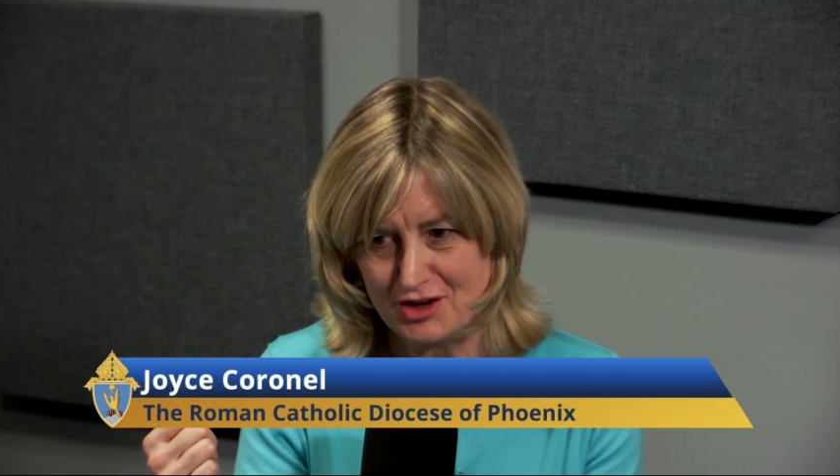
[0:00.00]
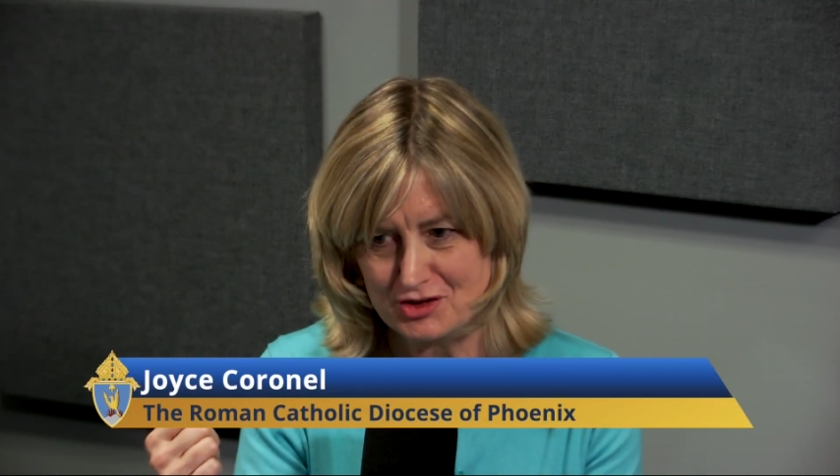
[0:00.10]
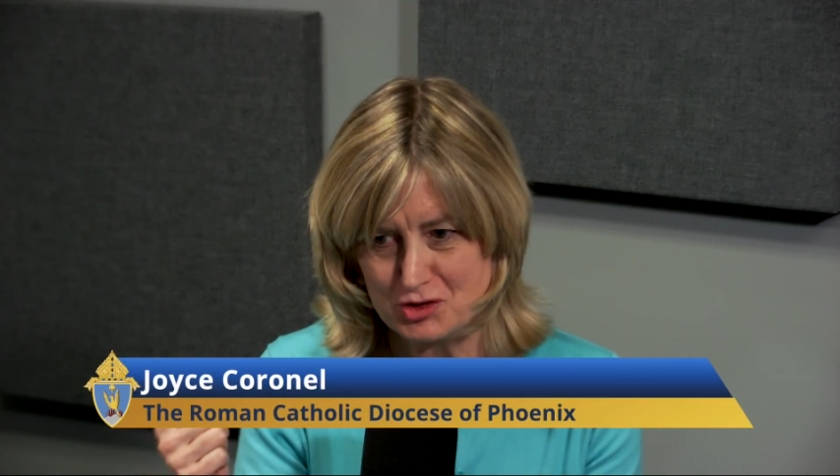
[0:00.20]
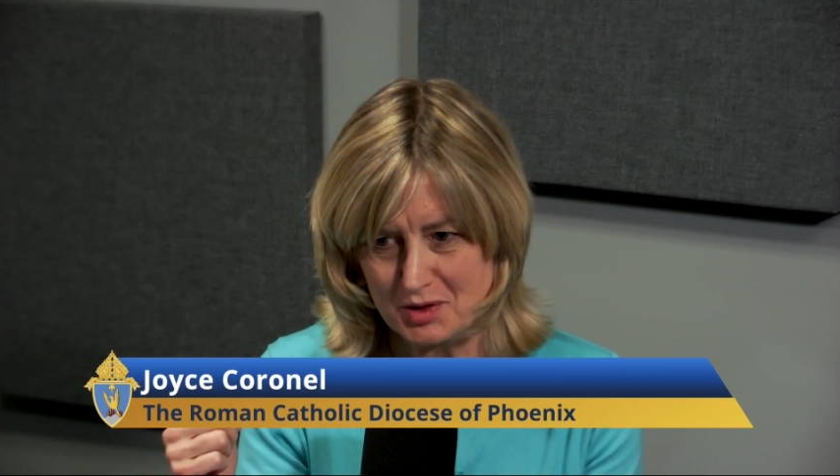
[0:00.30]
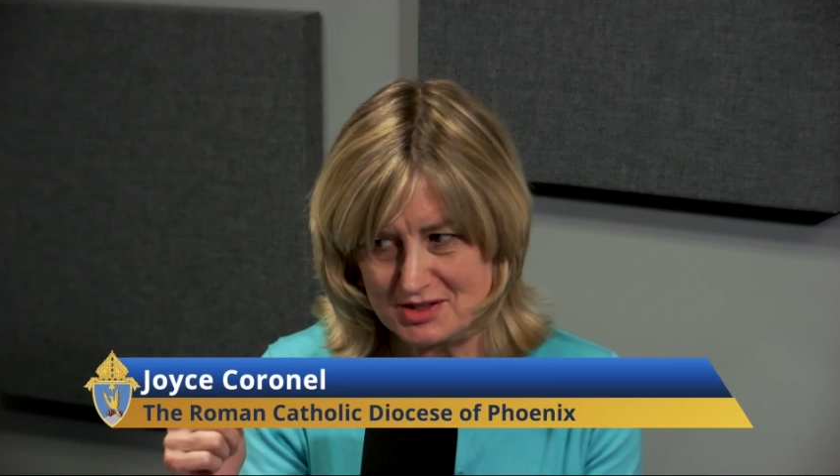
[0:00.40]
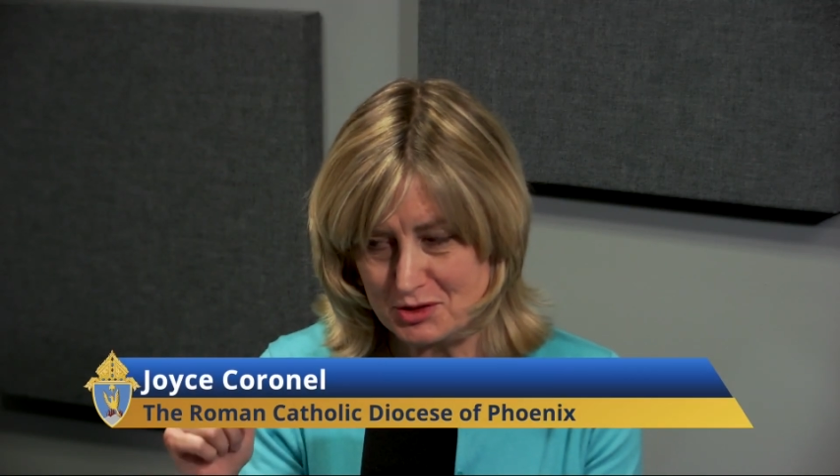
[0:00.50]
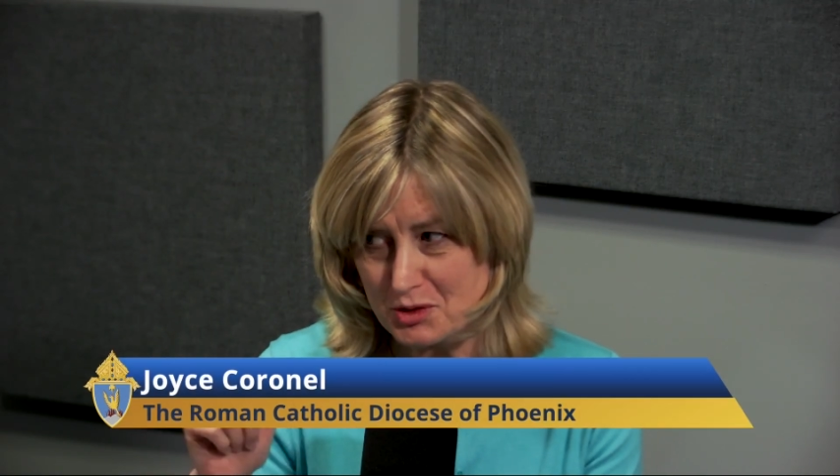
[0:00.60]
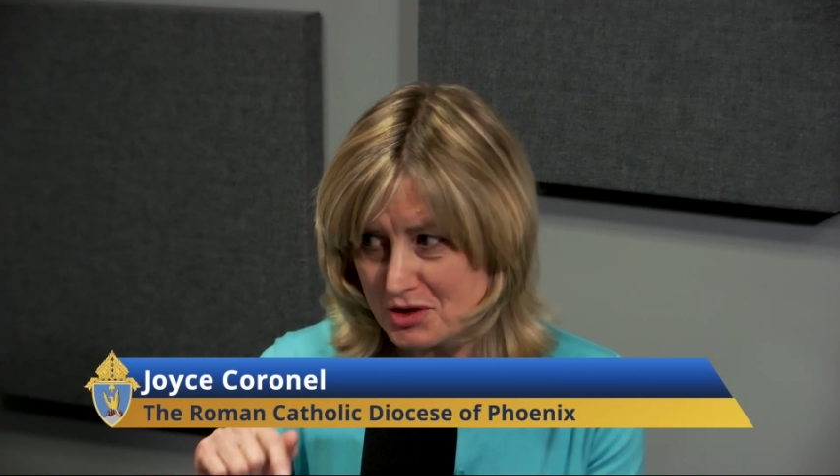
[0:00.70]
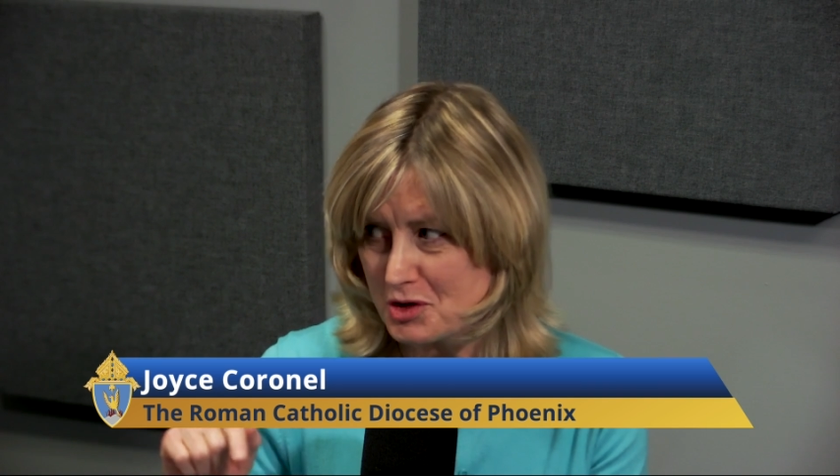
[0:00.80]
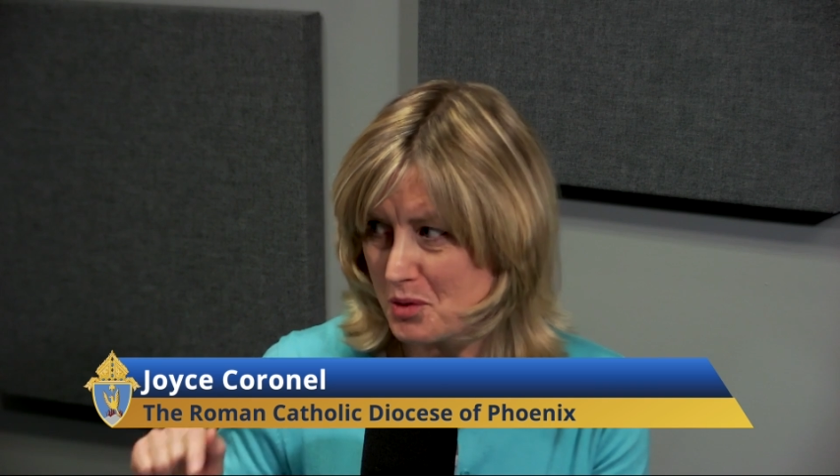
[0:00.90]
Joyce, who
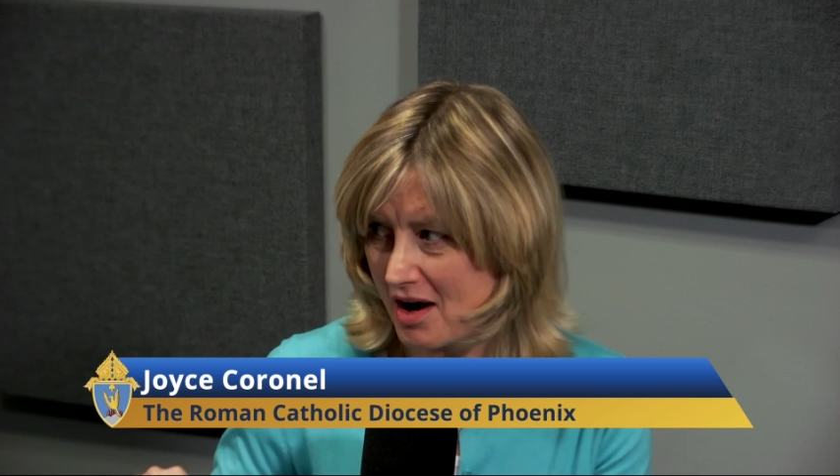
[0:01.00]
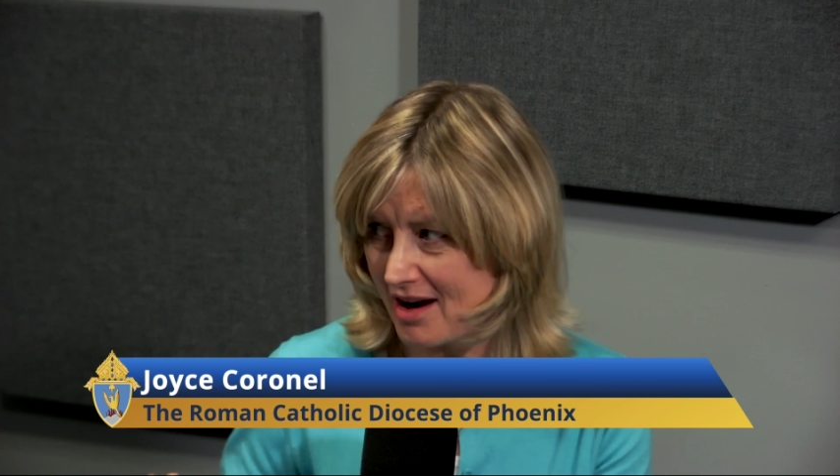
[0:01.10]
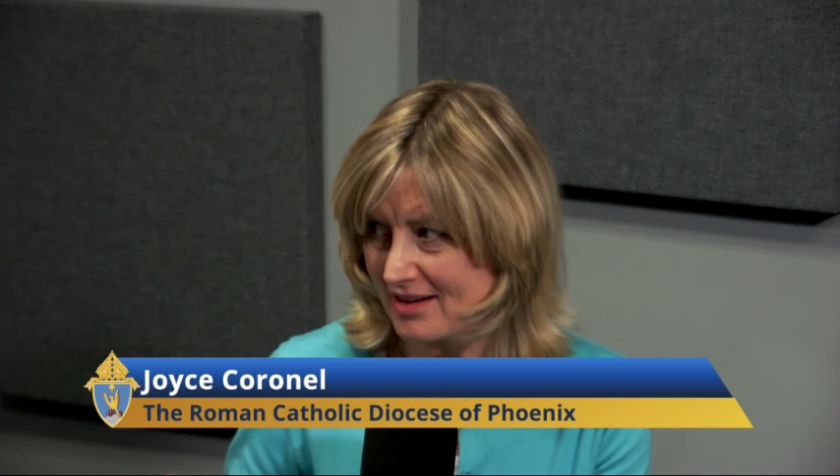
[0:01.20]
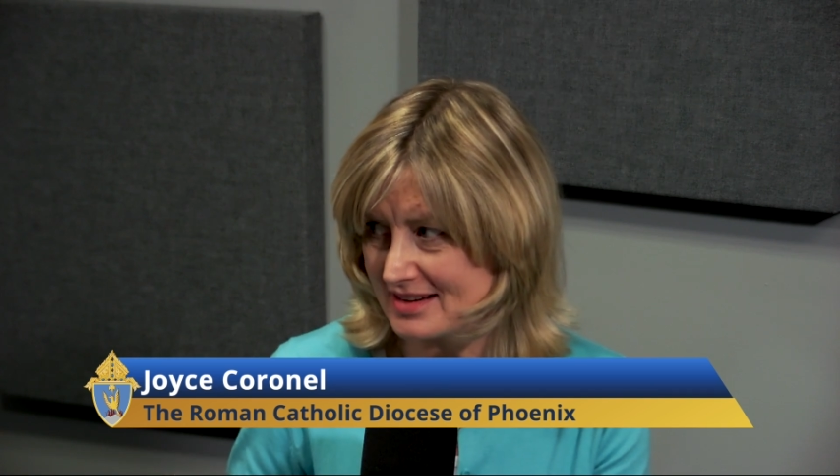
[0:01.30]
you are